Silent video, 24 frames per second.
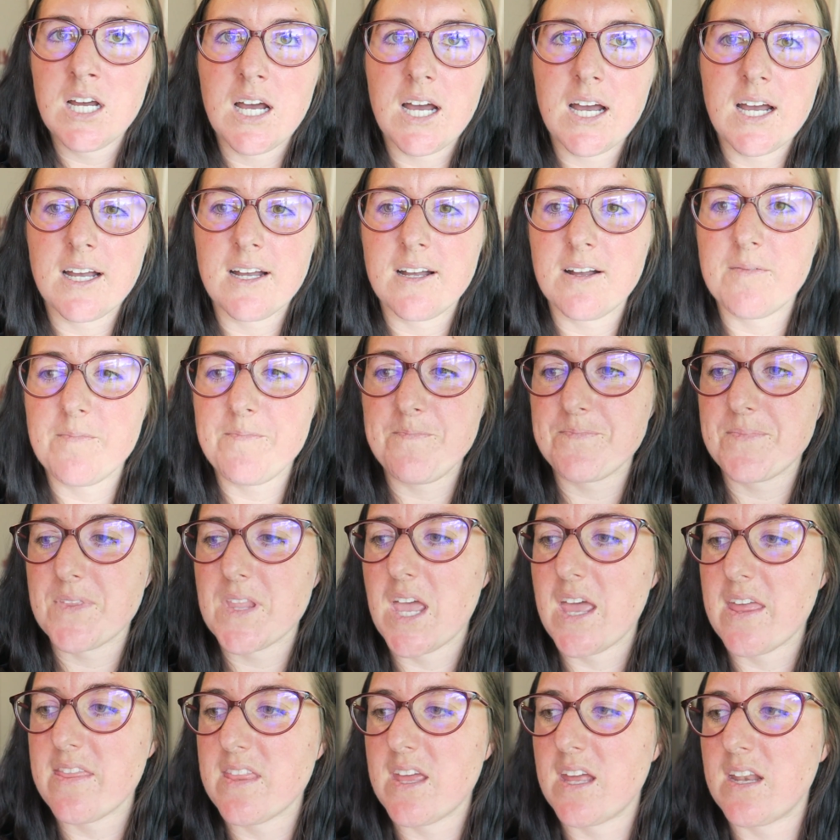
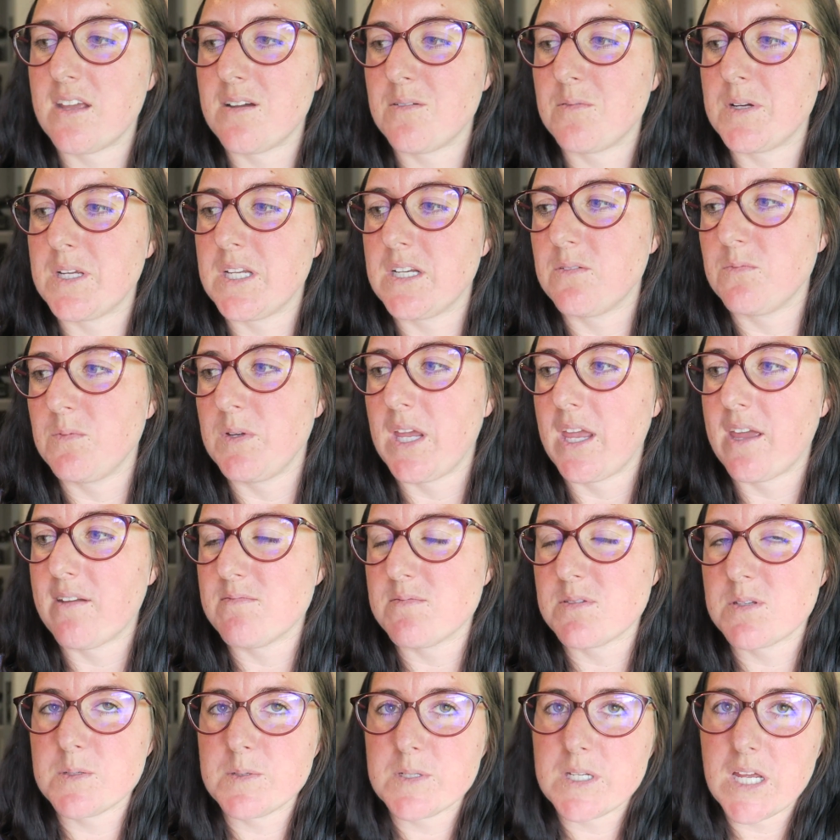And then it went, we gave
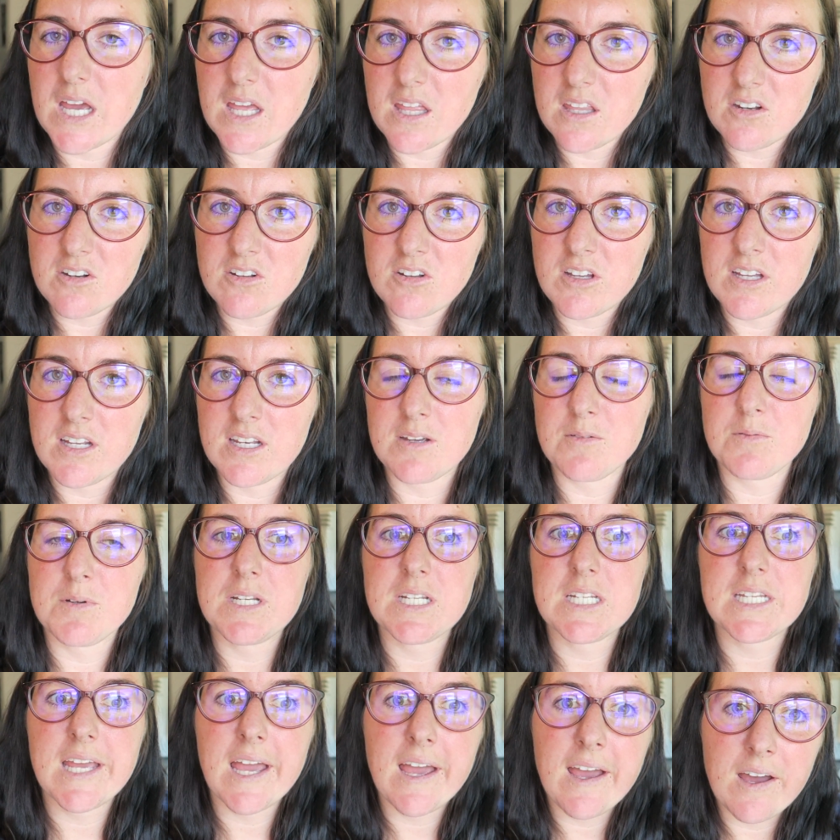him some Tylenol and it
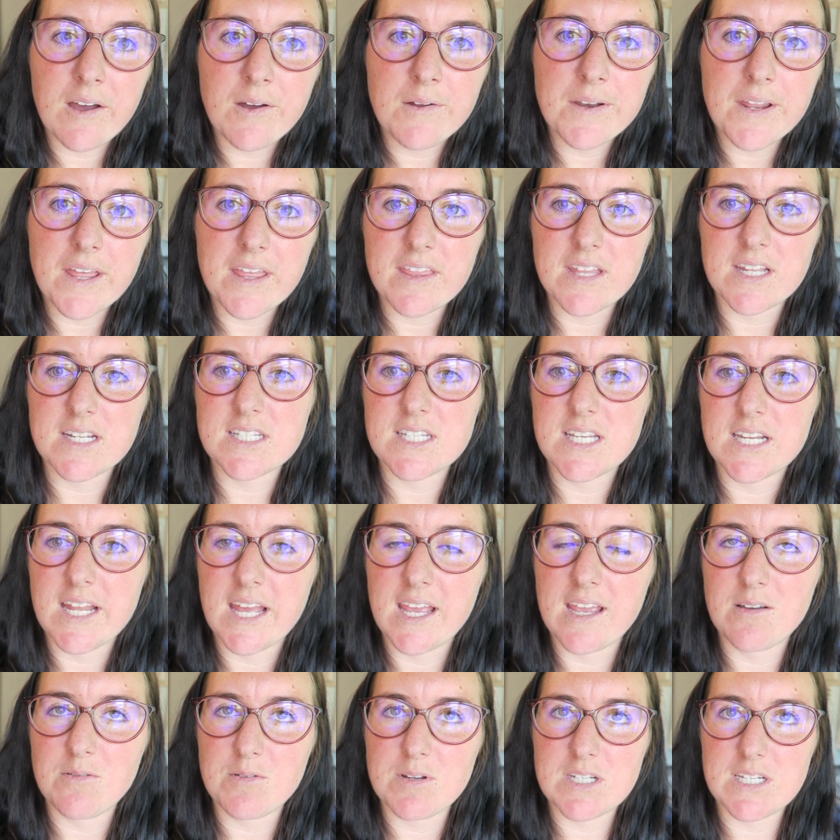went down, and then
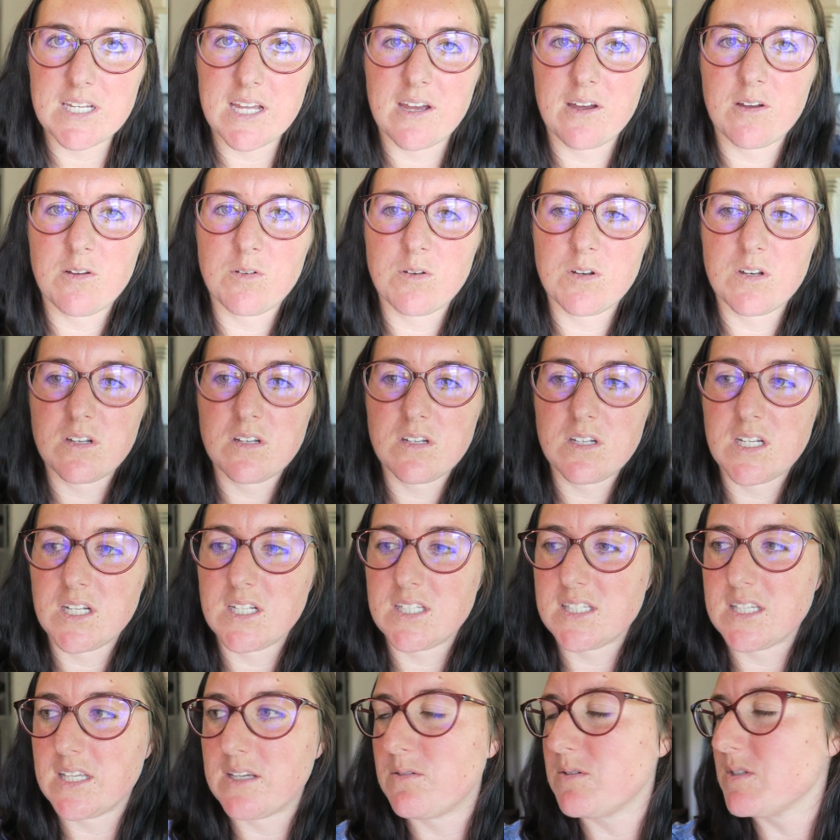today it went down,
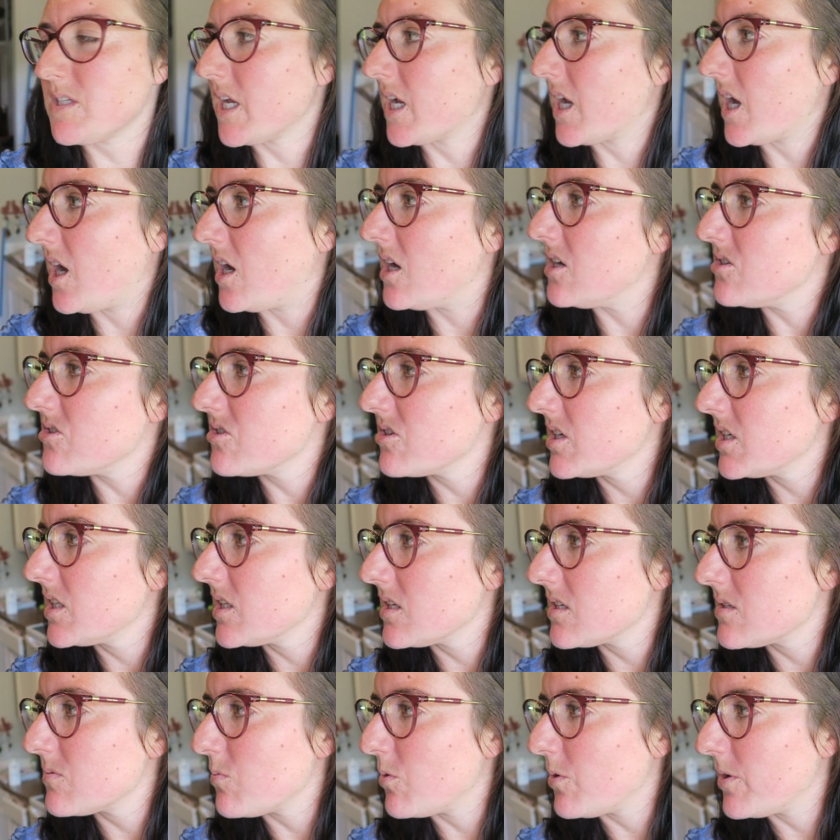it was like 100
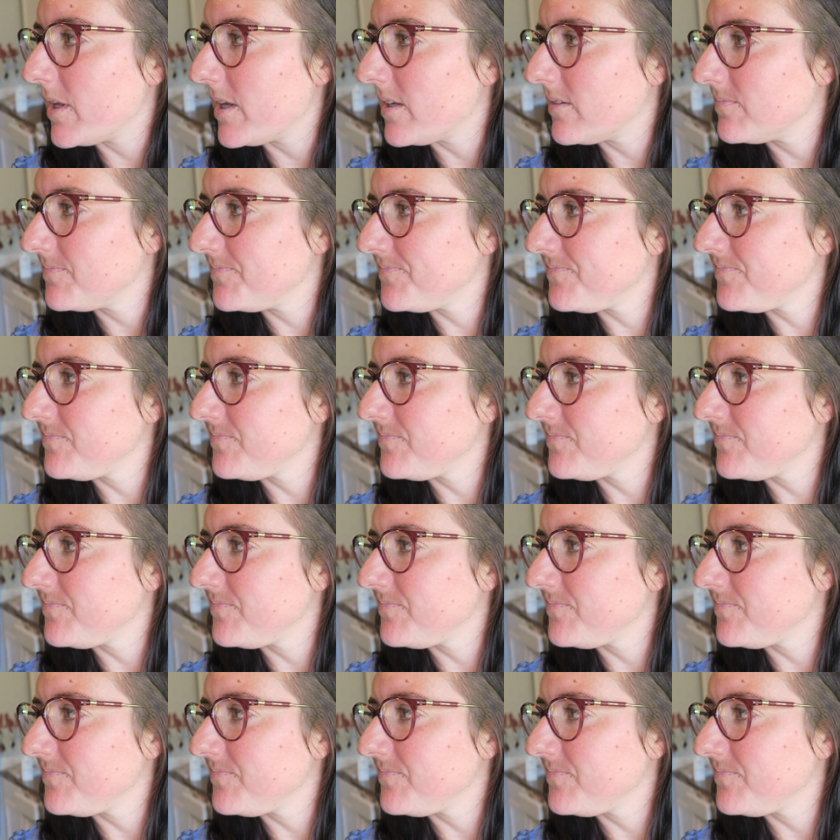this morning.